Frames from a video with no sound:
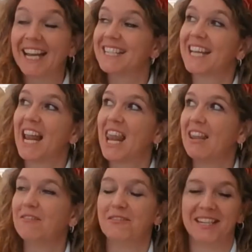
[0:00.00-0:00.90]
It's a
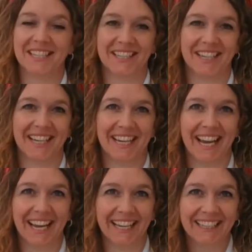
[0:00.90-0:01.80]
lovely sunny
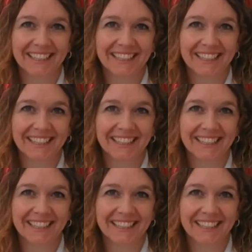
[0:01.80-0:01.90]
day